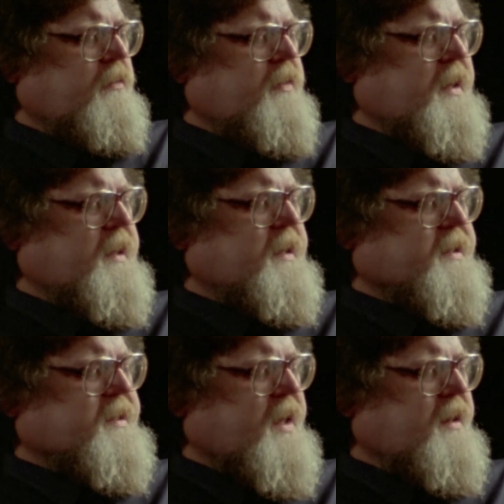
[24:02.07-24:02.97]
they
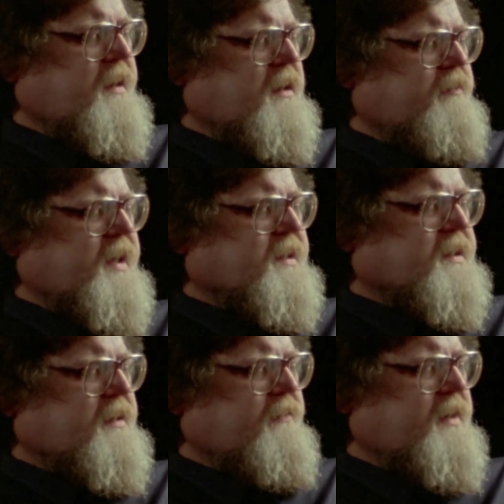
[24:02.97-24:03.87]
scenting the
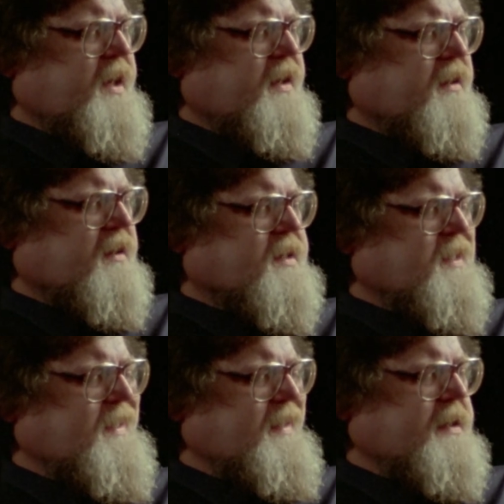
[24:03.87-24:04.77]
musk of death,
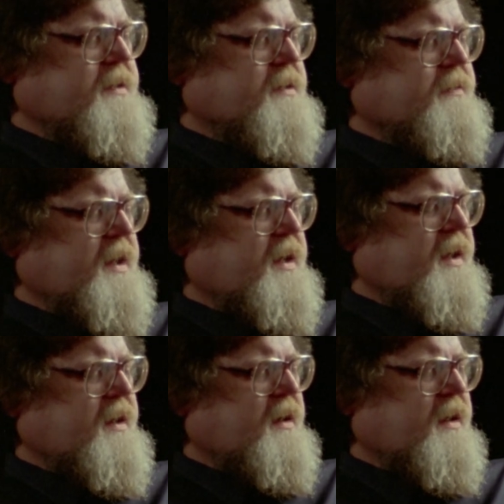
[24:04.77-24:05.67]
seeing his great
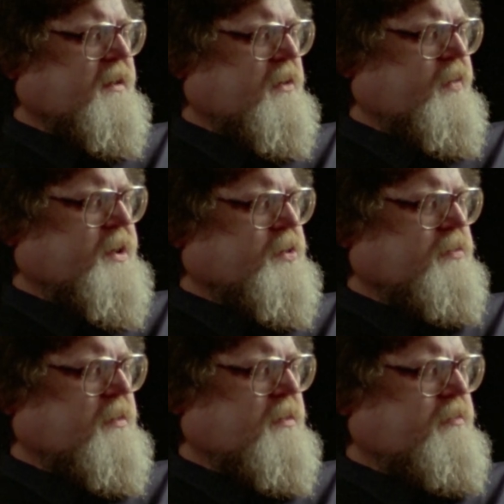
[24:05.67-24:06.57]
head like the
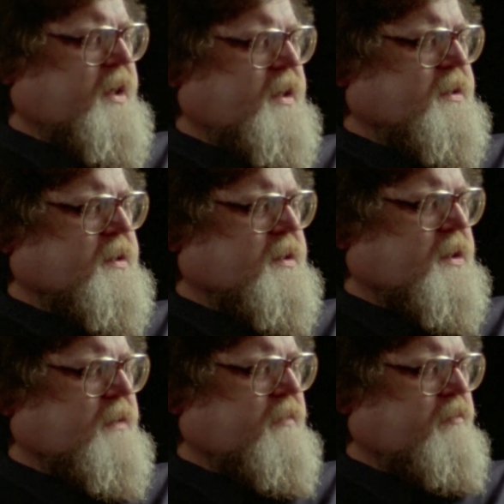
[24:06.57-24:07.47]
ritual mask
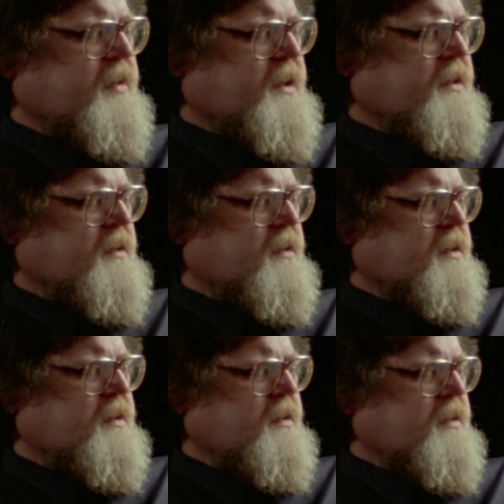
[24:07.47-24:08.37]
of a blood
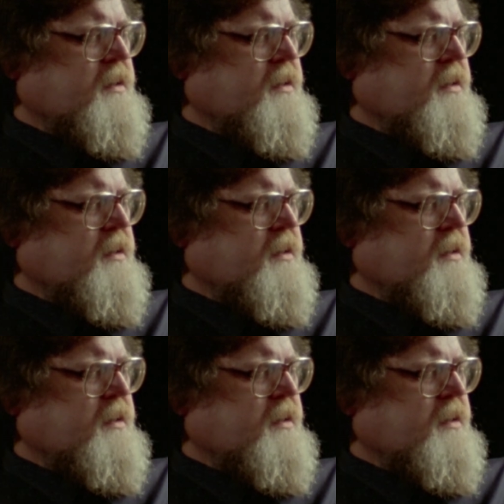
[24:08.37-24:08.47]
god,